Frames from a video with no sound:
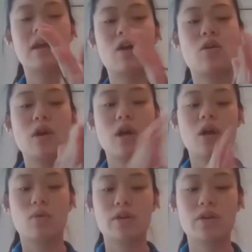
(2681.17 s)
Now,
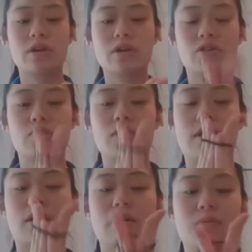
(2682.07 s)
what you're gonna do
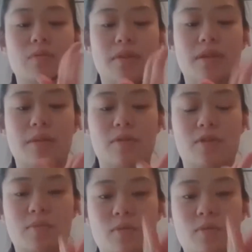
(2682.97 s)
here, whoops, let me just